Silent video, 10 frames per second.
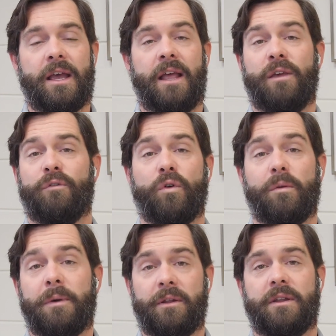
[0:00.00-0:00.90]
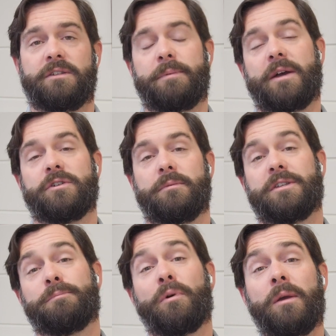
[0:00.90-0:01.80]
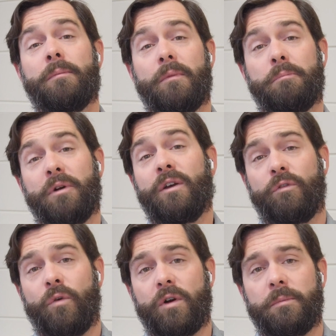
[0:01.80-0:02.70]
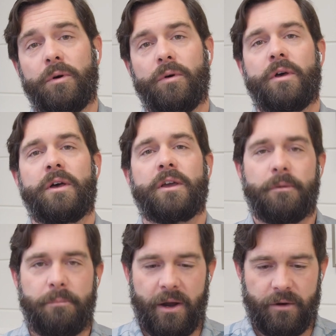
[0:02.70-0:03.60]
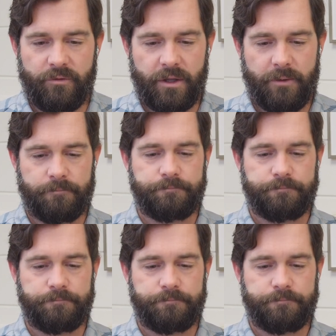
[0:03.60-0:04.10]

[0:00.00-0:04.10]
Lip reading: in the affordability spectrum, it's pretty affordable comparatively.